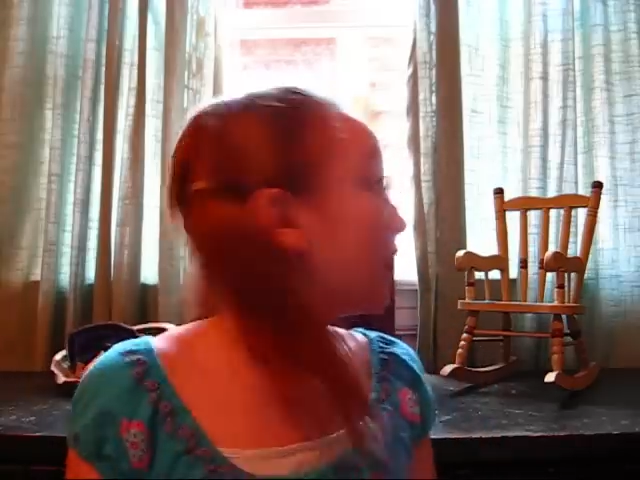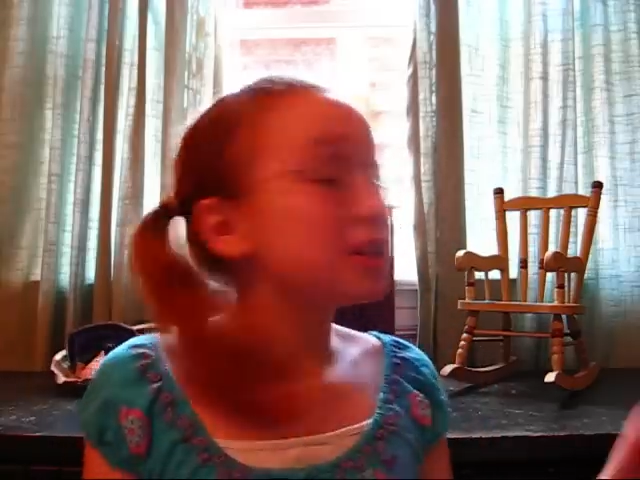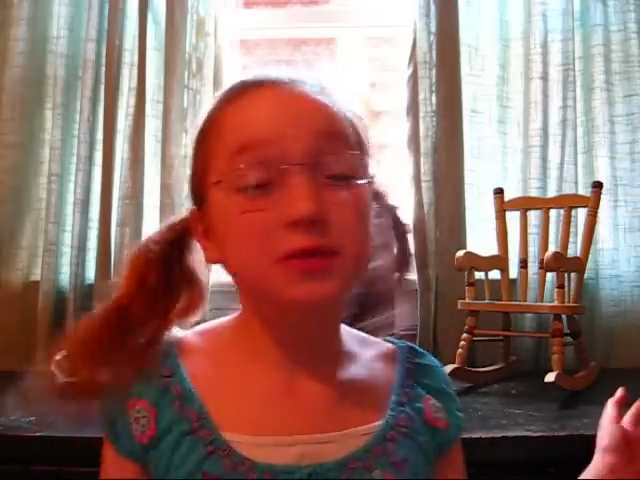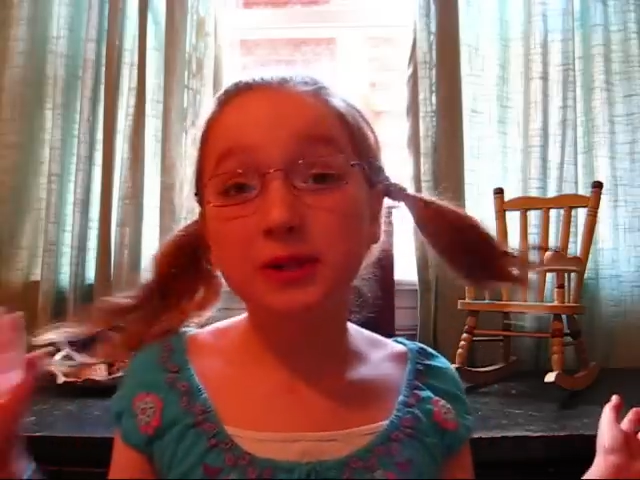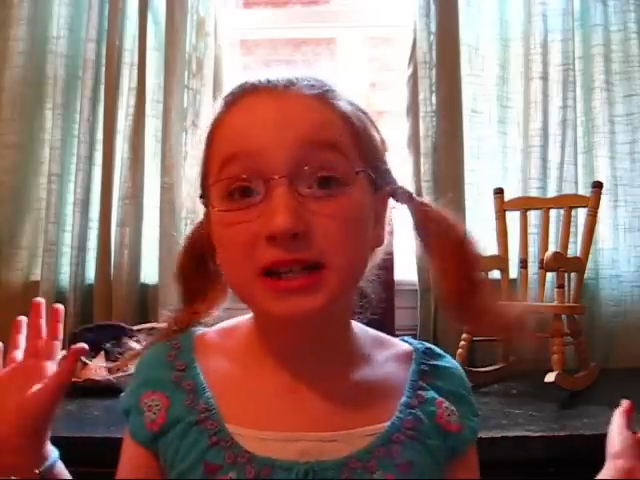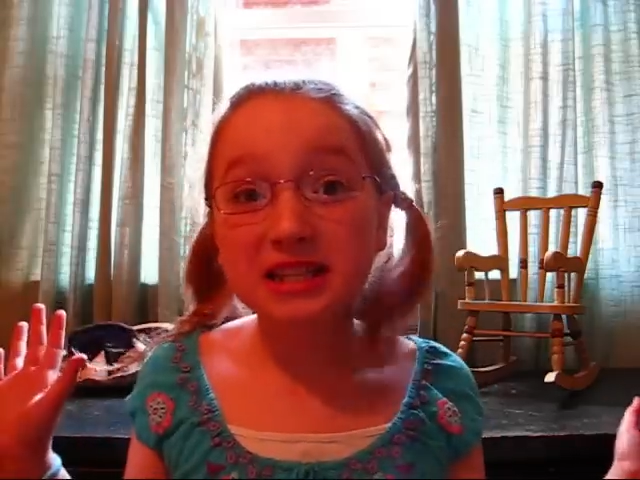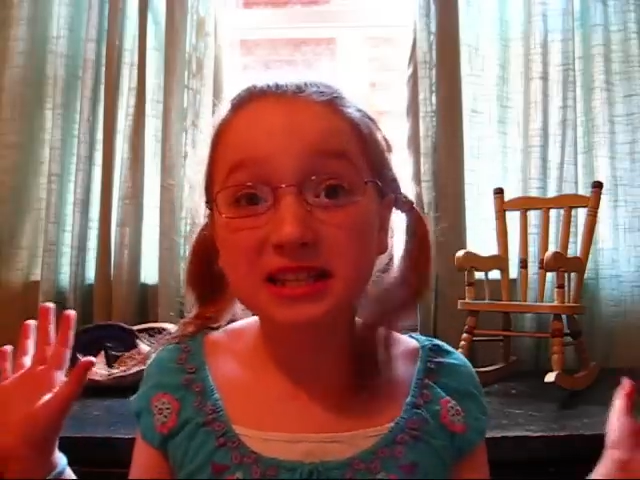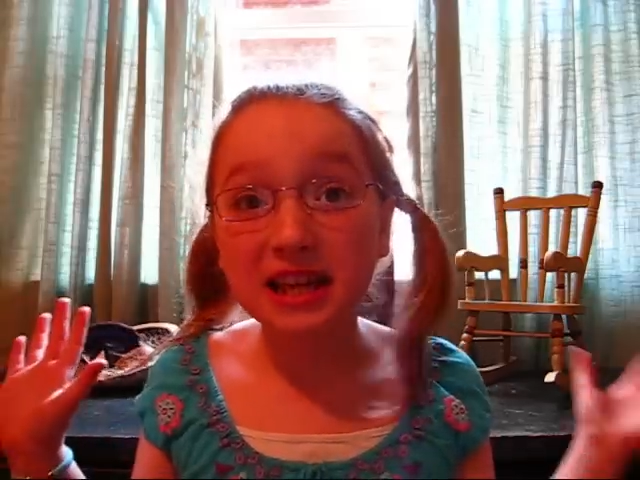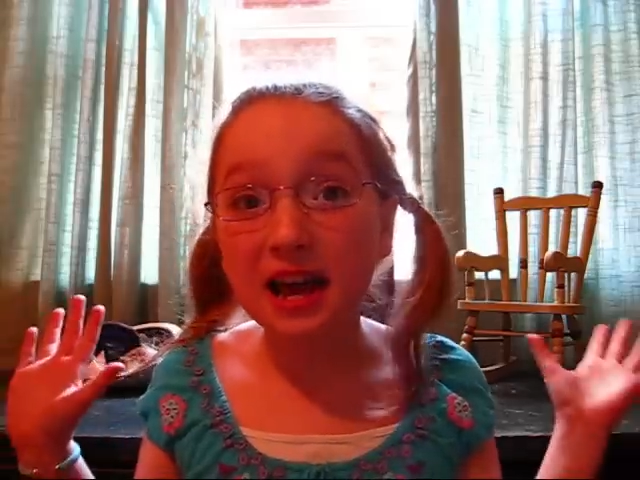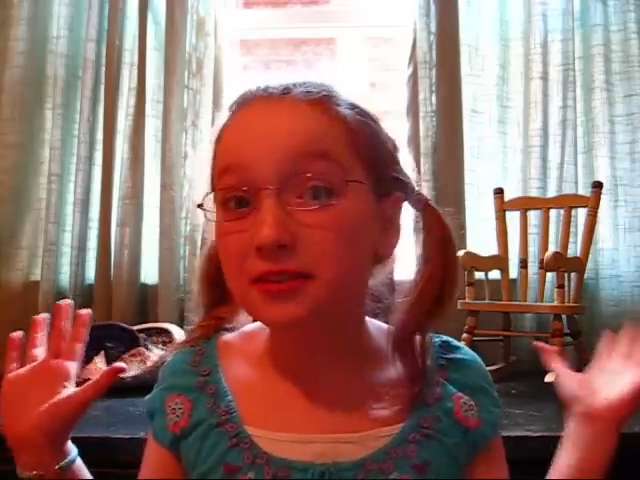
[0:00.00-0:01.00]
I just wanted
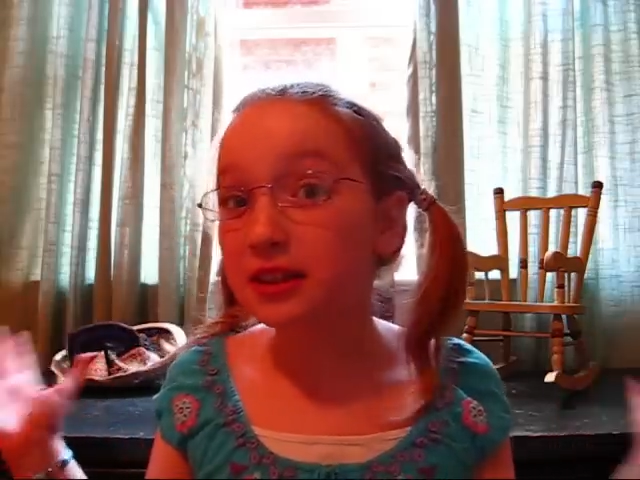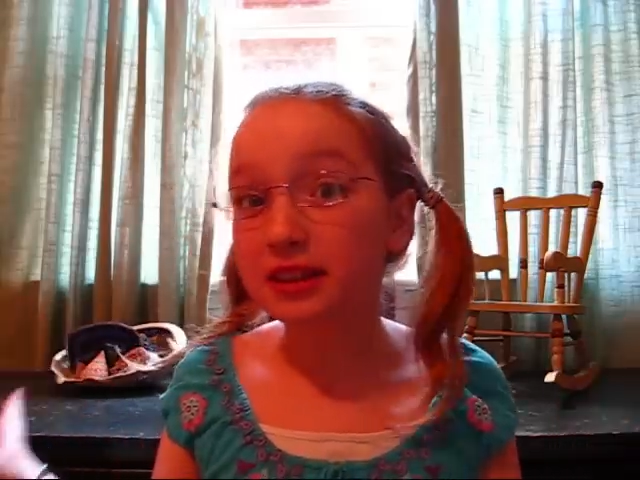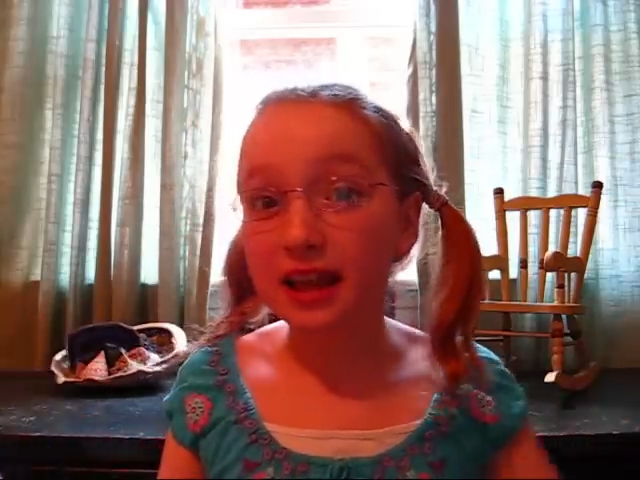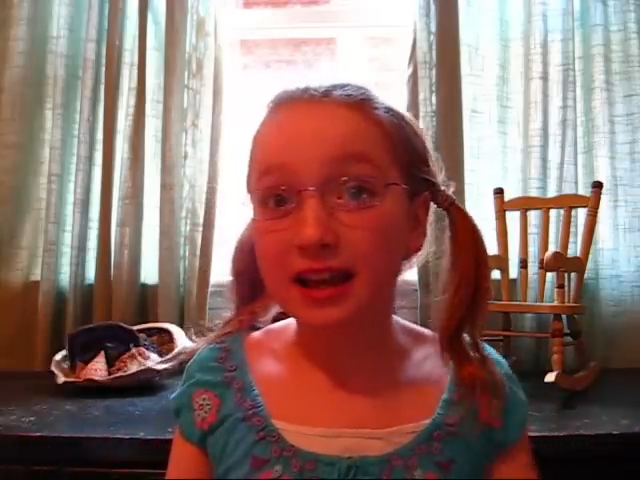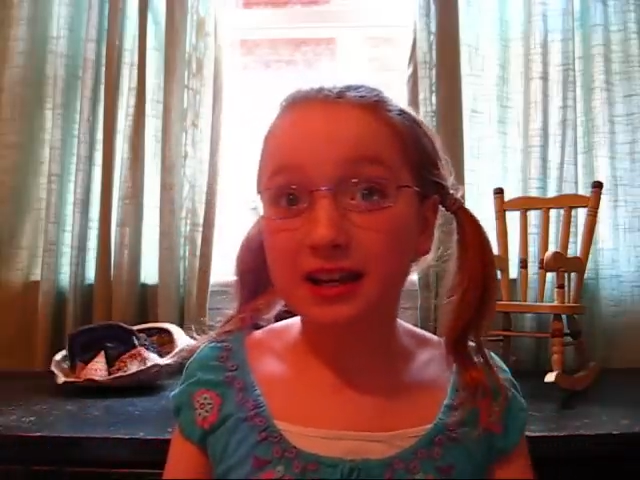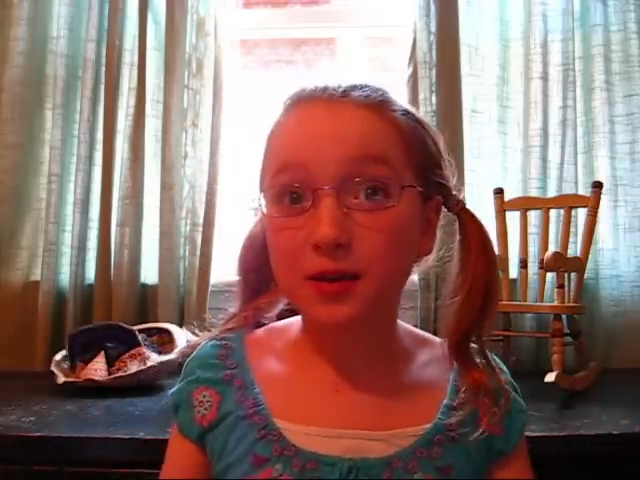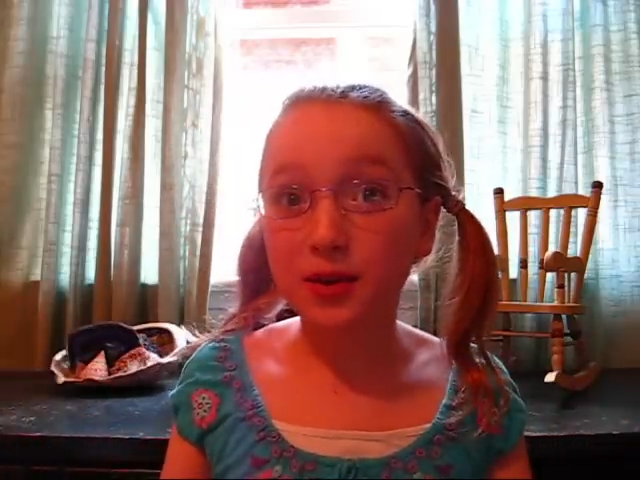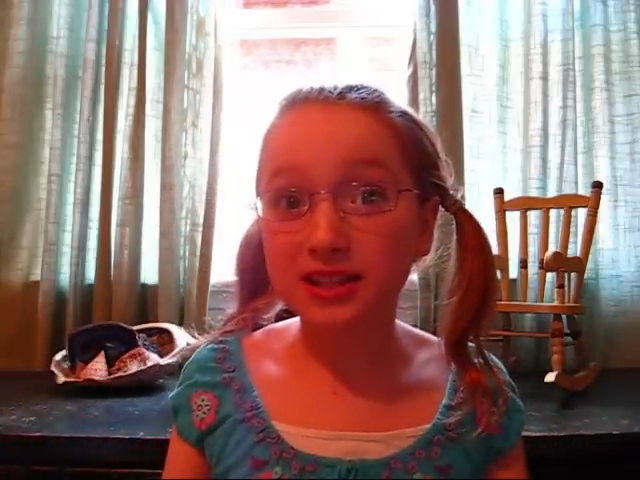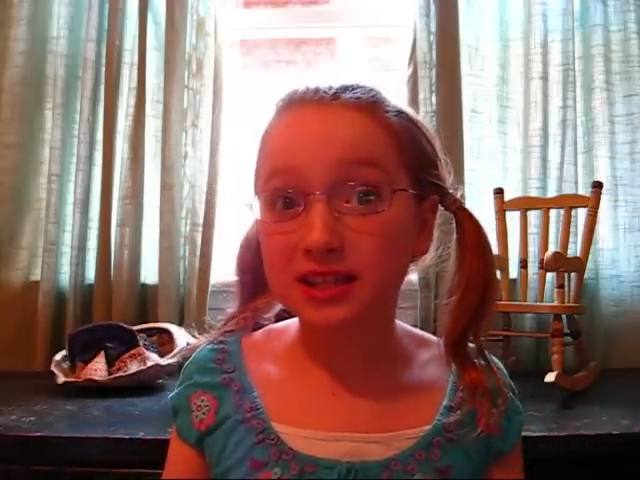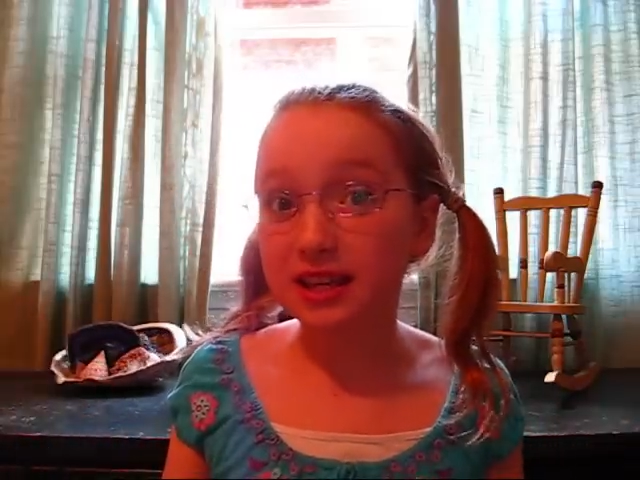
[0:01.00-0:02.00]
to see how the lighting
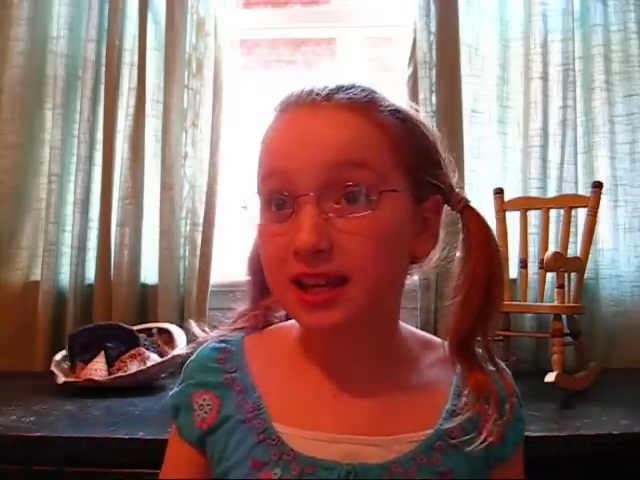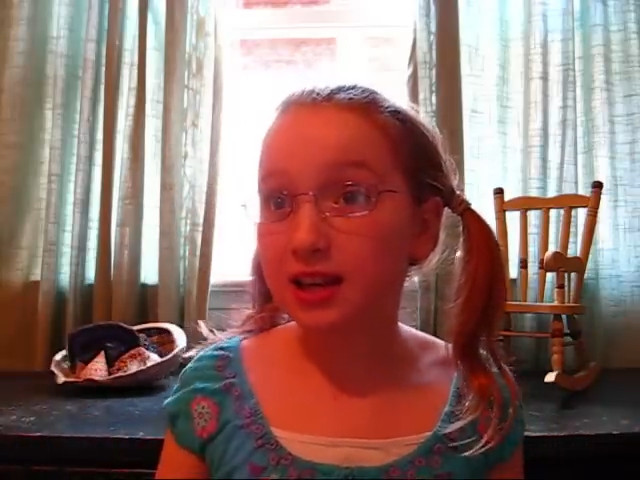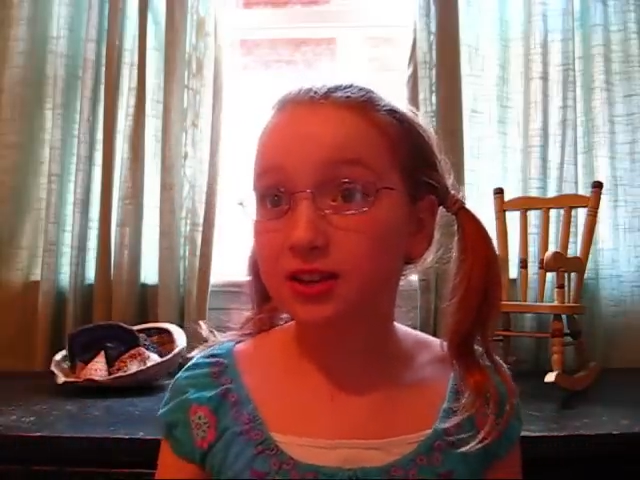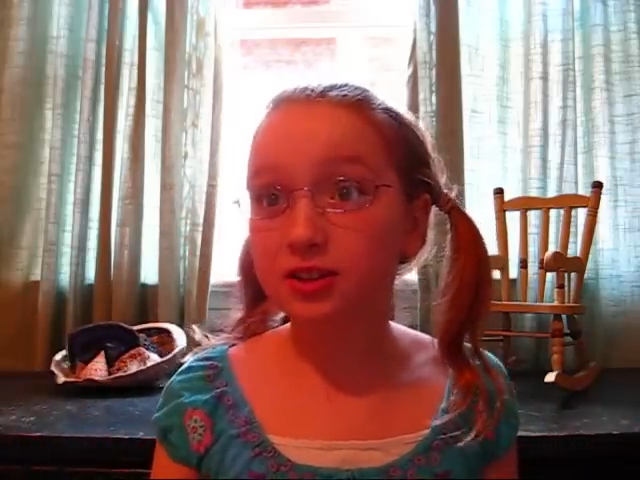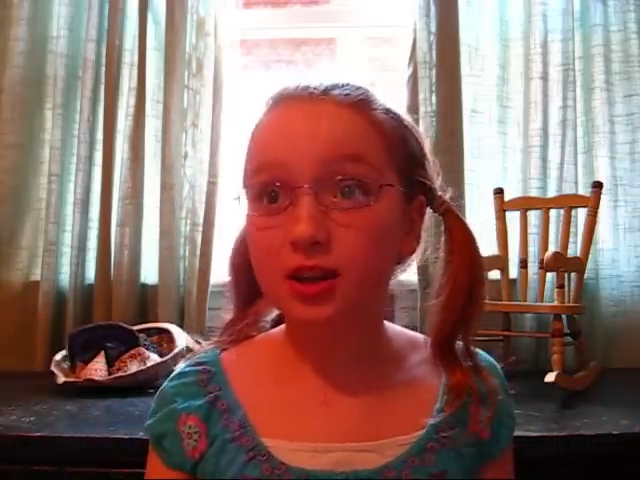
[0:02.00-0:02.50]
was in here,